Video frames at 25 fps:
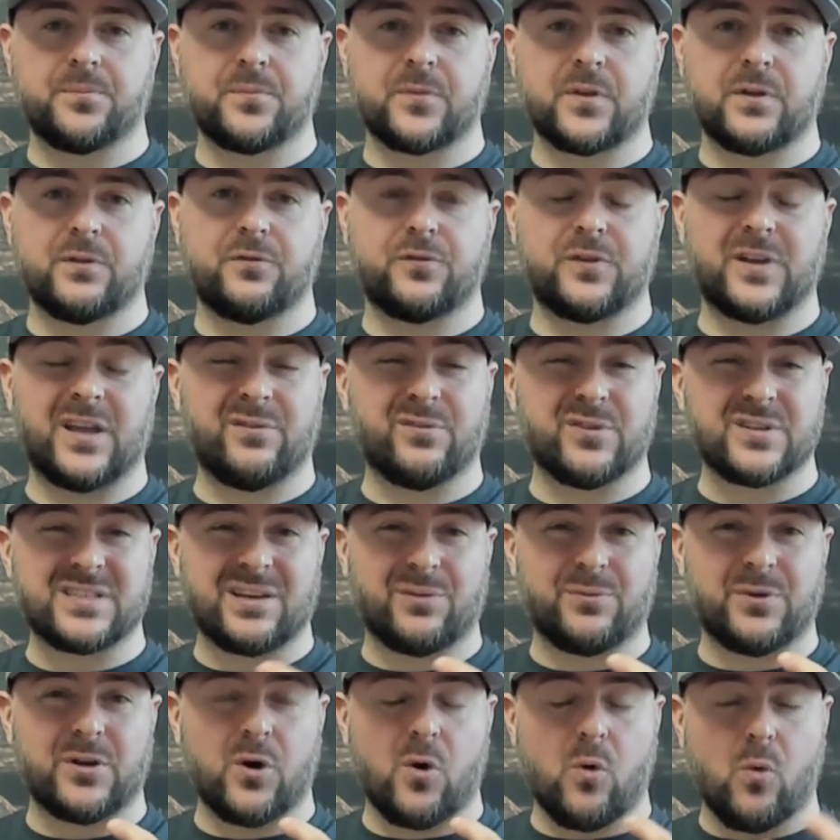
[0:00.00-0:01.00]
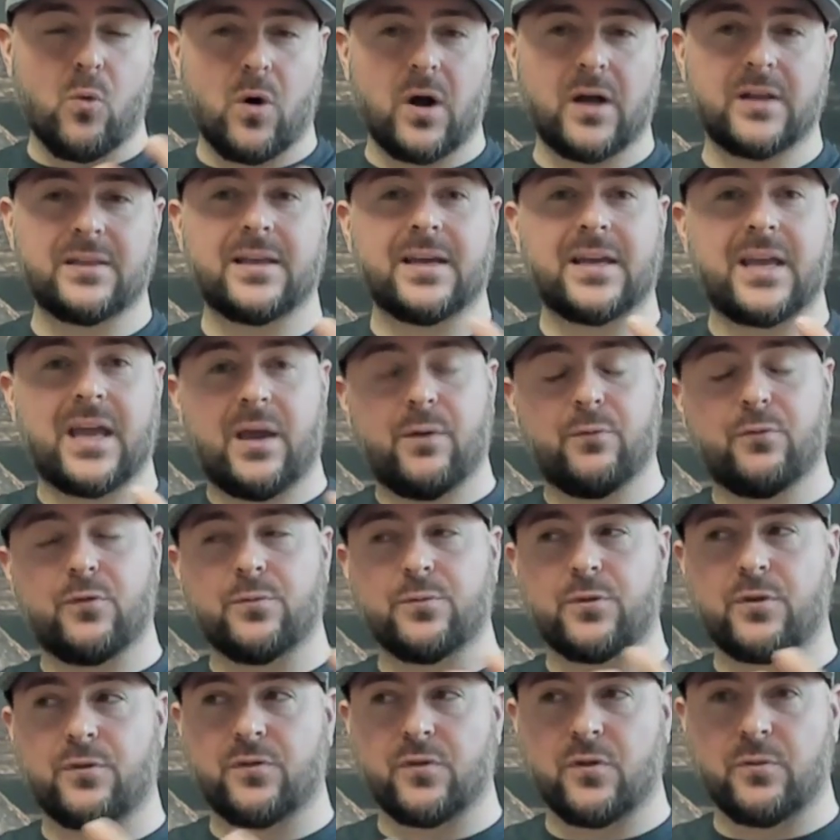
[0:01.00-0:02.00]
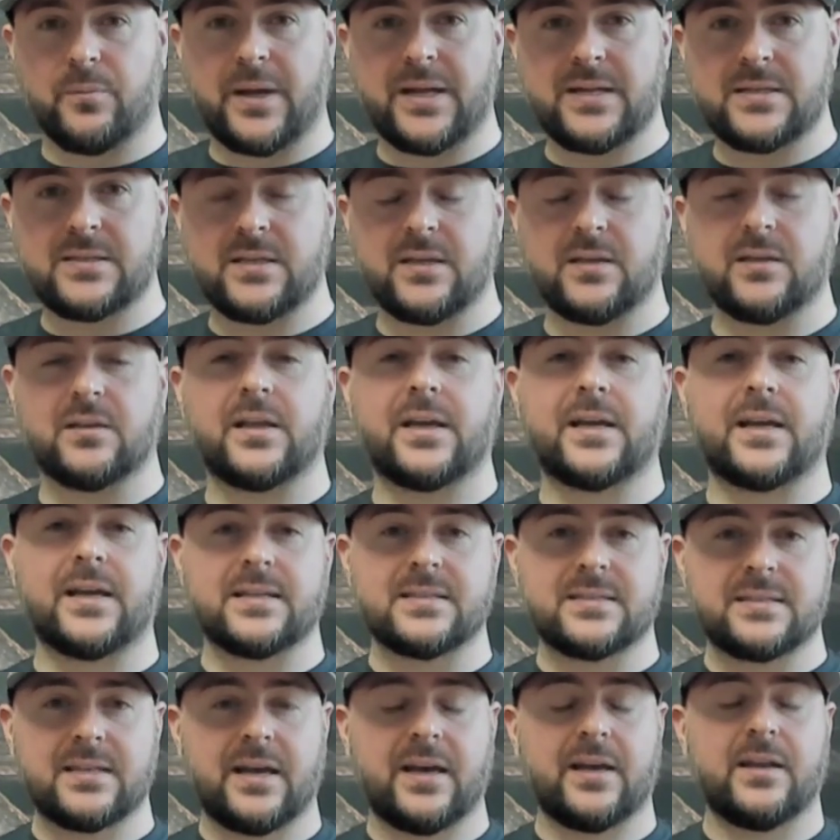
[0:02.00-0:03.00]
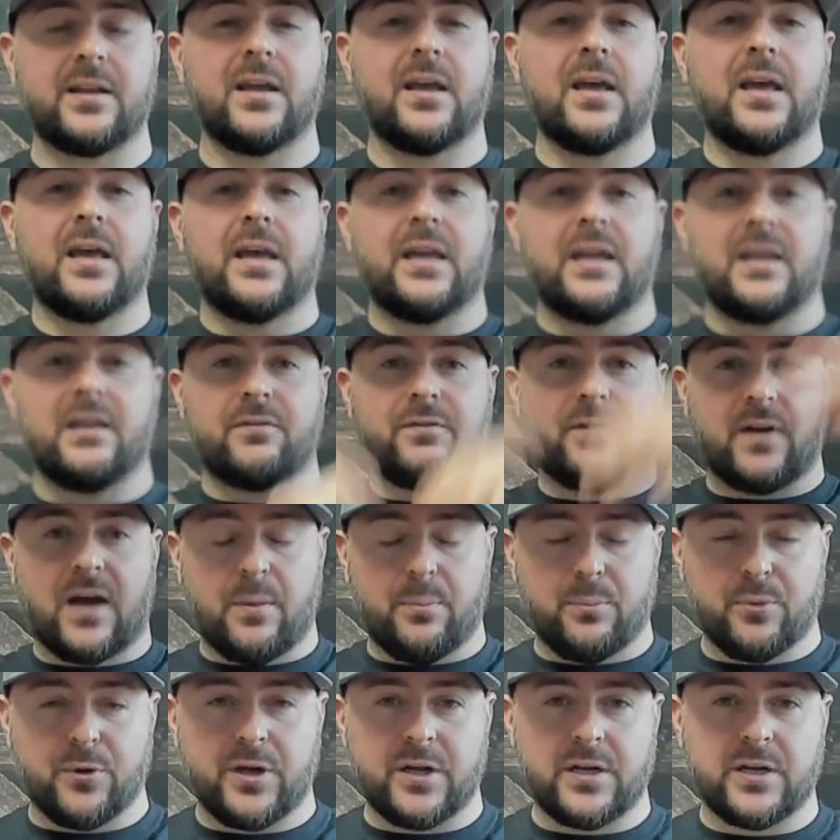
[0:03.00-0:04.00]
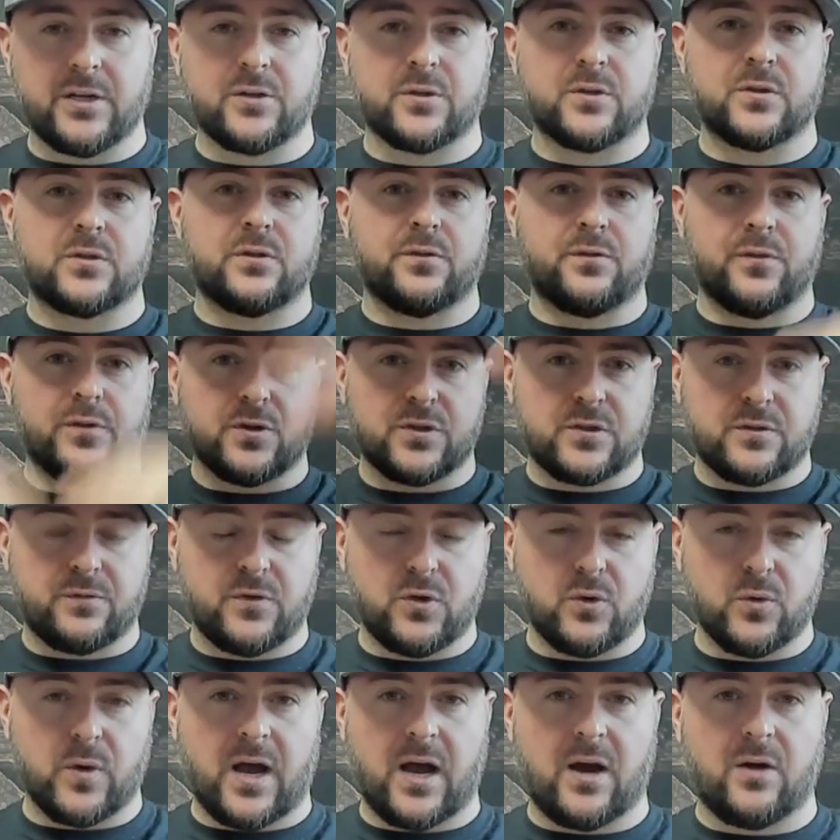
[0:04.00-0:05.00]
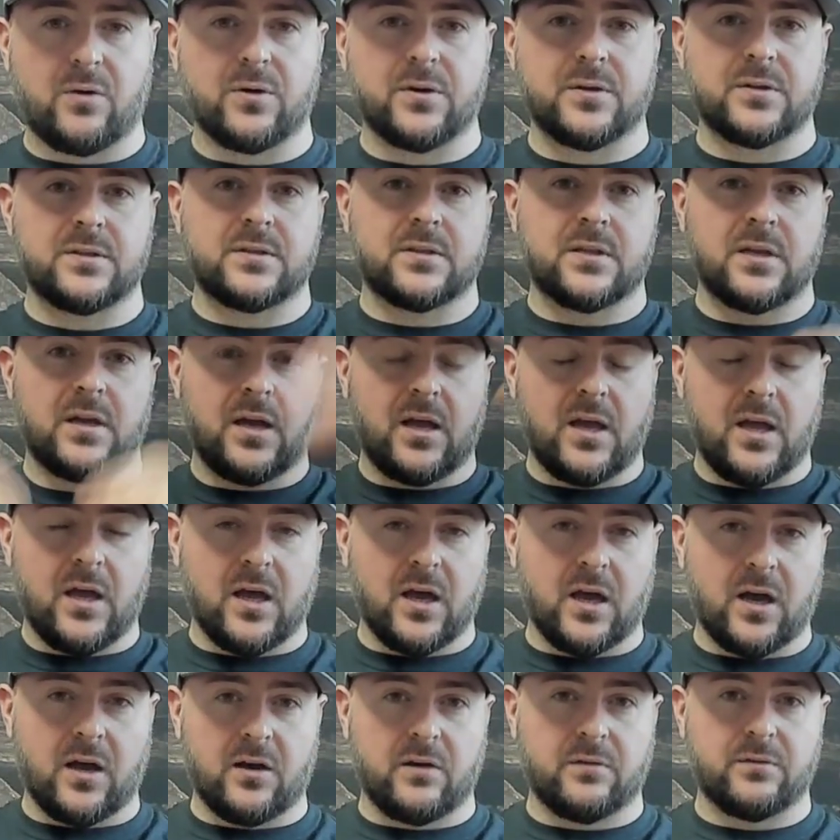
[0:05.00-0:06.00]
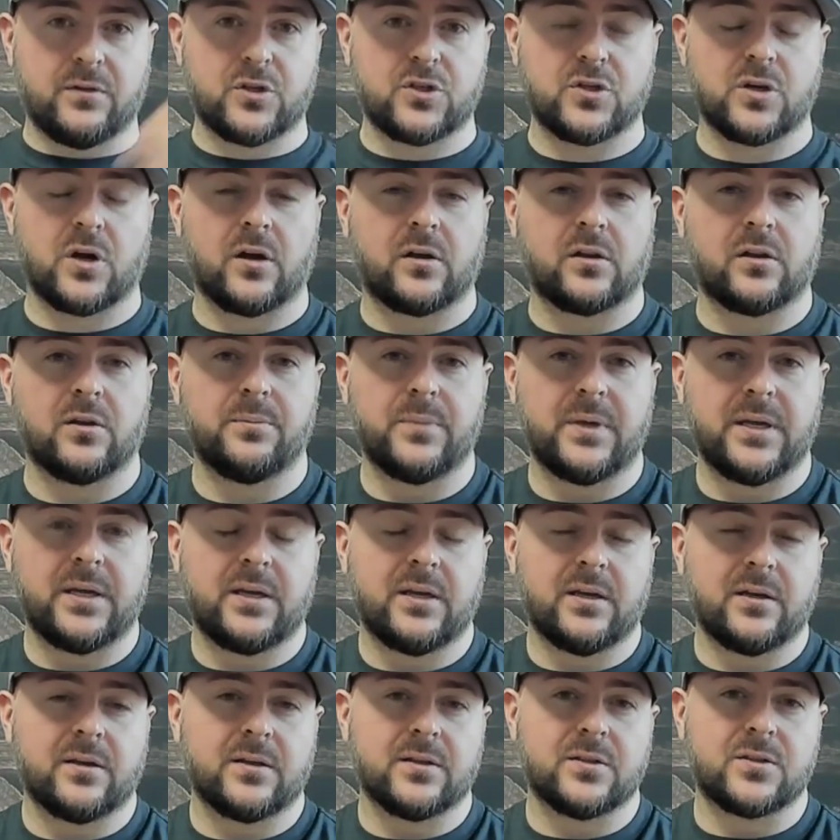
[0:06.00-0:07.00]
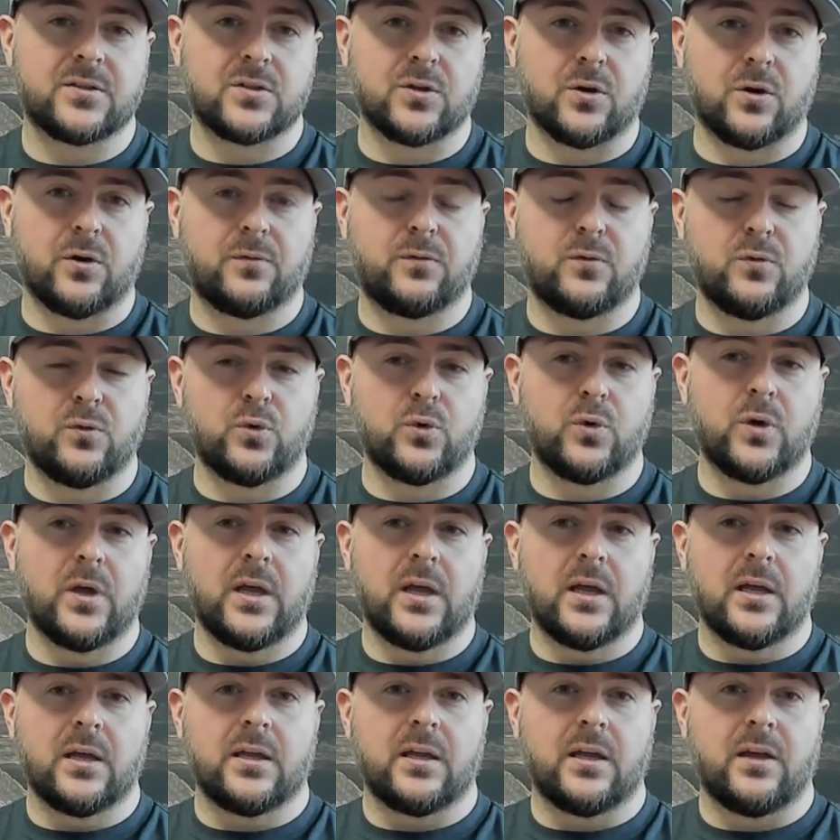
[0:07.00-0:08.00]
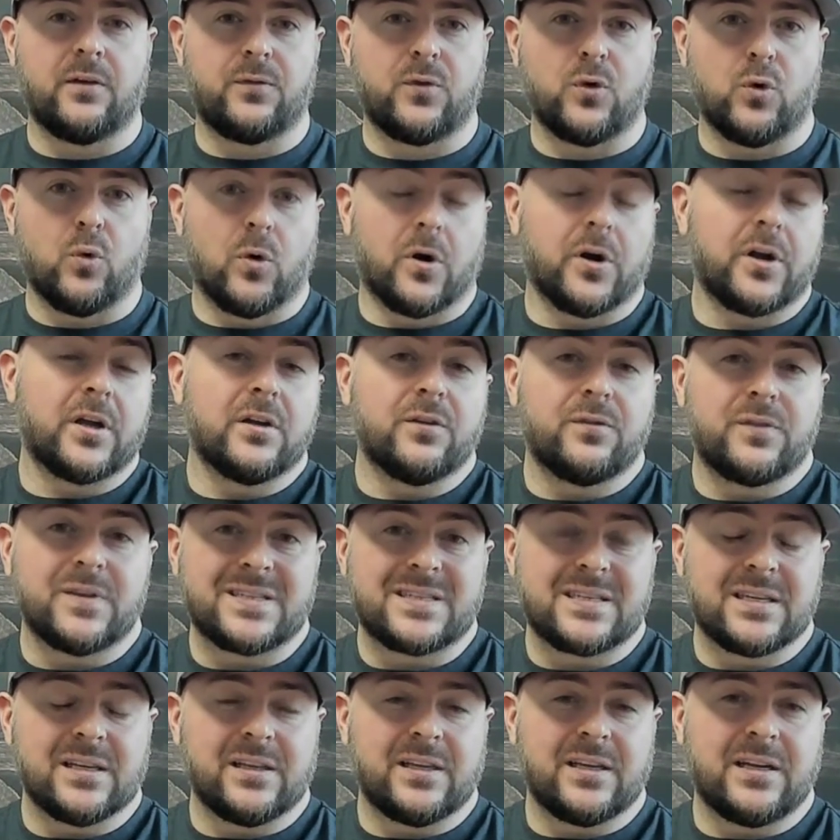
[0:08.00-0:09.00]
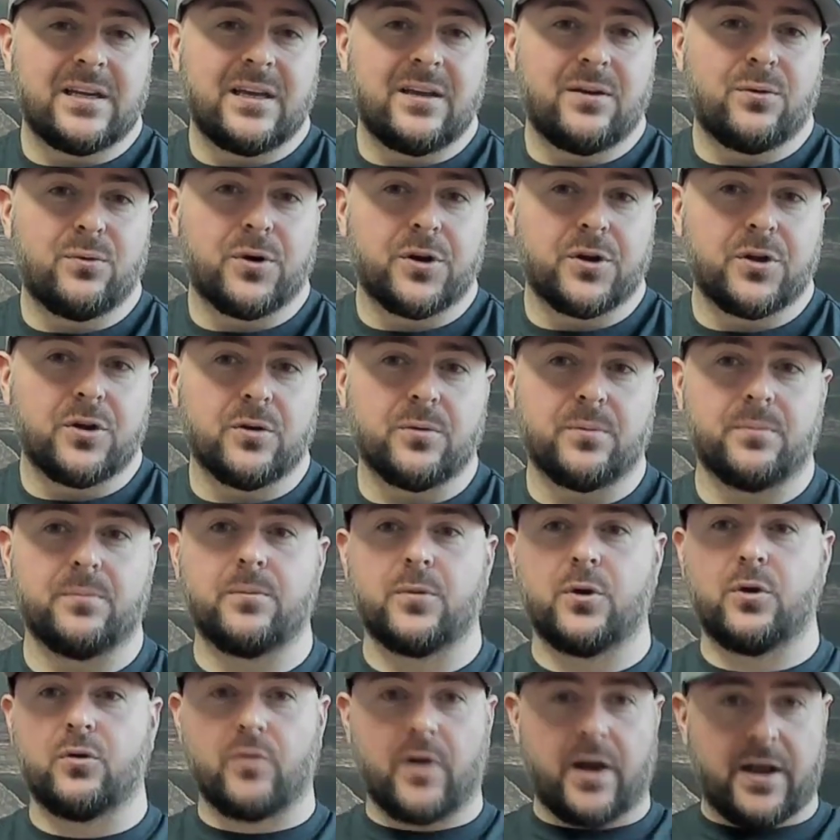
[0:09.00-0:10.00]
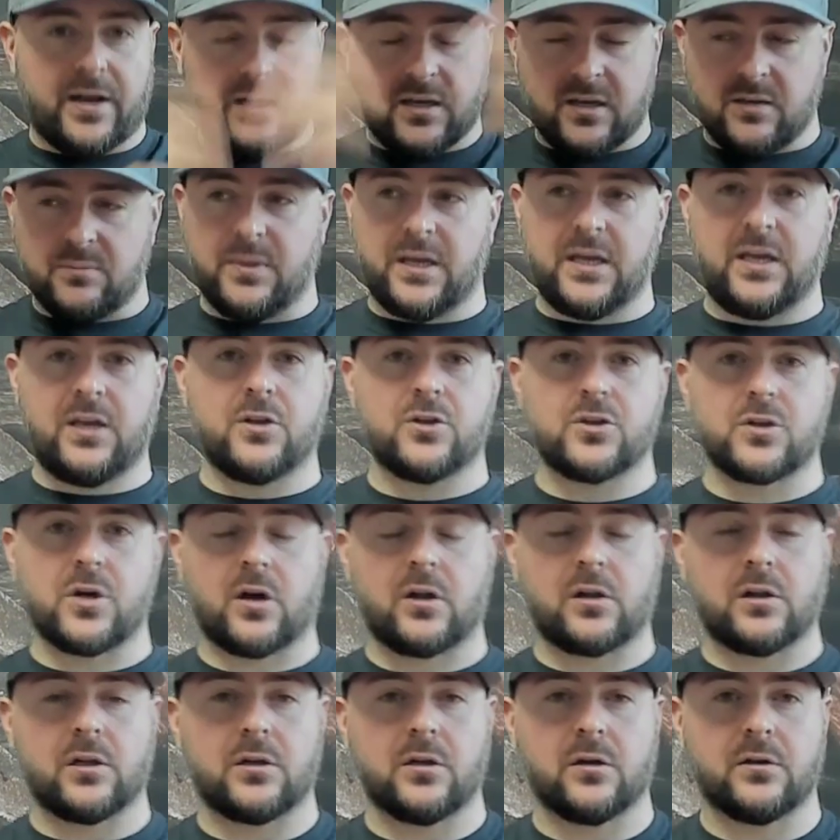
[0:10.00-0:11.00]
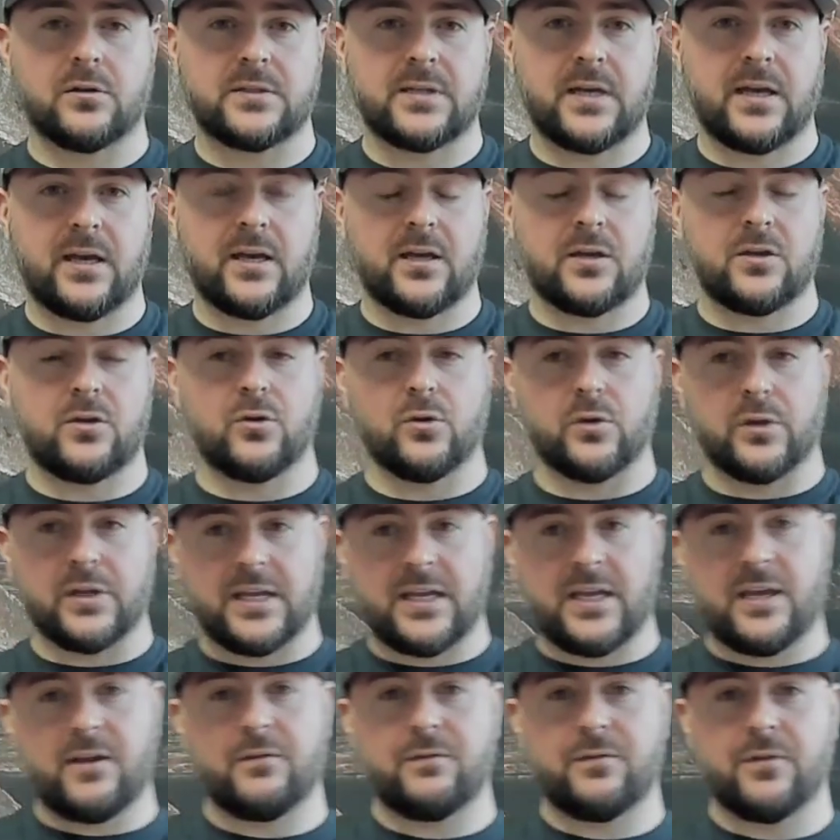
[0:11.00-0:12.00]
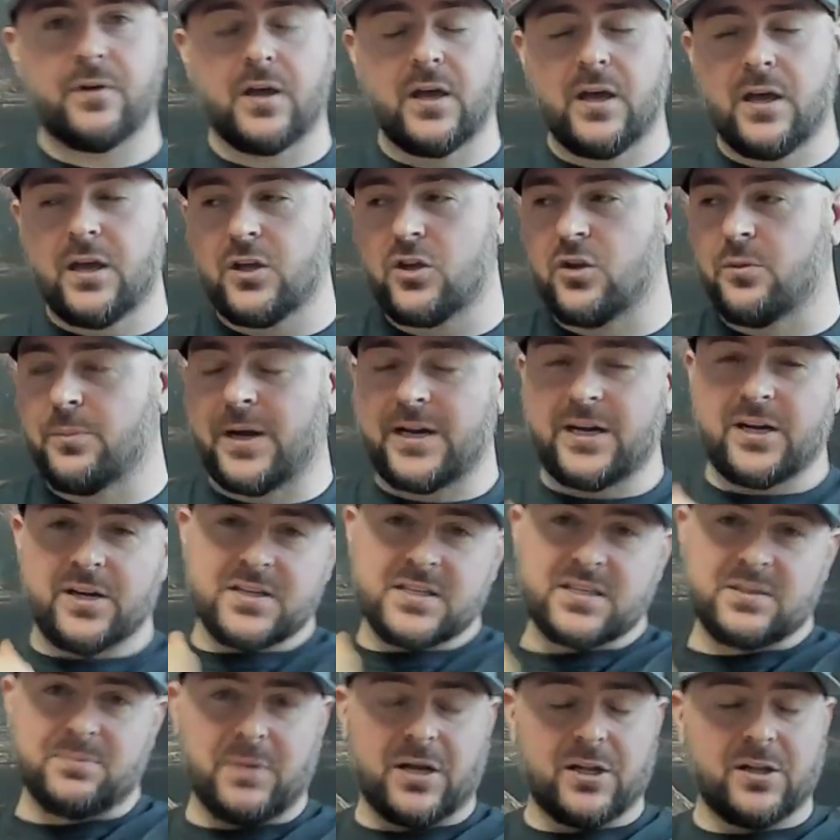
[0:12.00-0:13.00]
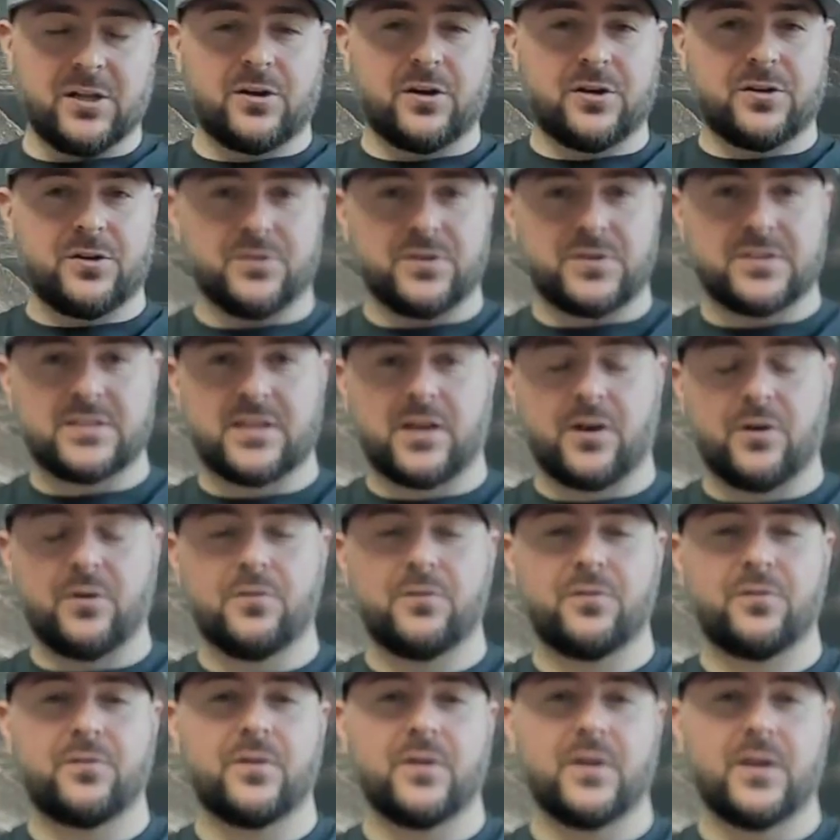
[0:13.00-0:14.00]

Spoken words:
flavors that we don't want that came from the fermenting, like I said, evaporate in those first few hours of the chocolate making. And so if you work in a facility where you're grinding and making chocolate all day and you leave, you might not smell it on yourself,